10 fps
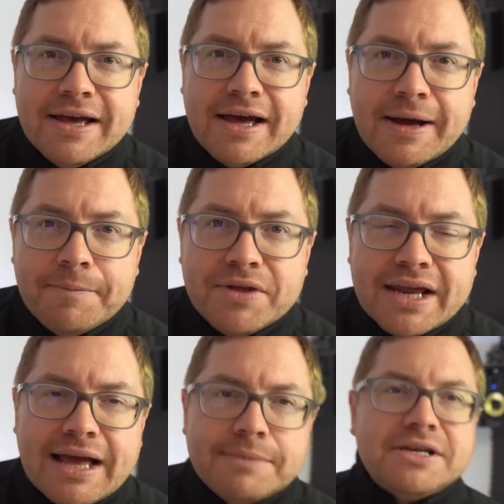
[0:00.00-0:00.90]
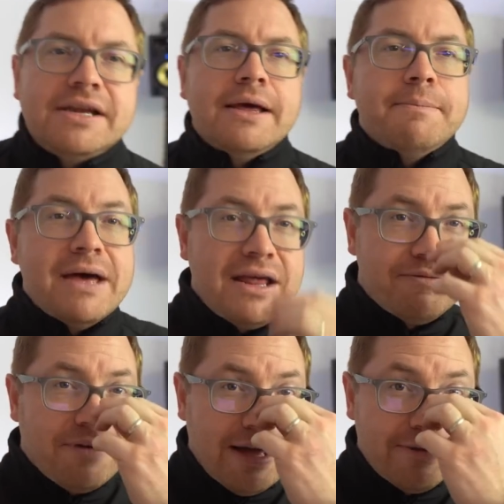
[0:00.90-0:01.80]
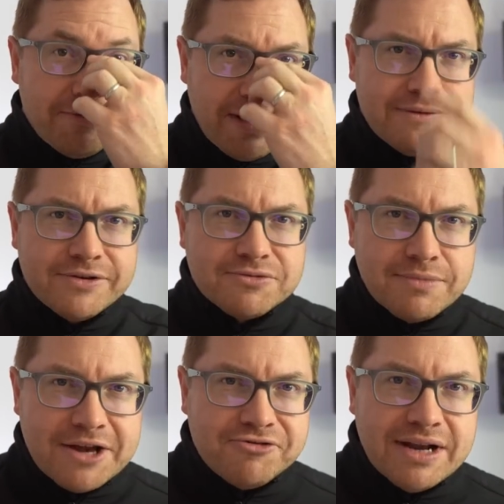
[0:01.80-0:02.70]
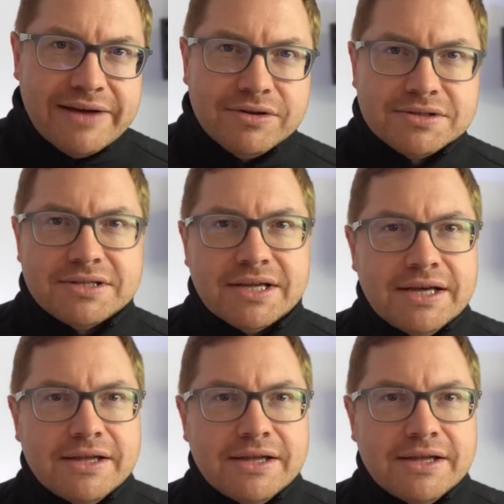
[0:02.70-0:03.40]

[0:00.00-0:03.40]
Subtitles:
that it comes in many fine flavours from the entry level to the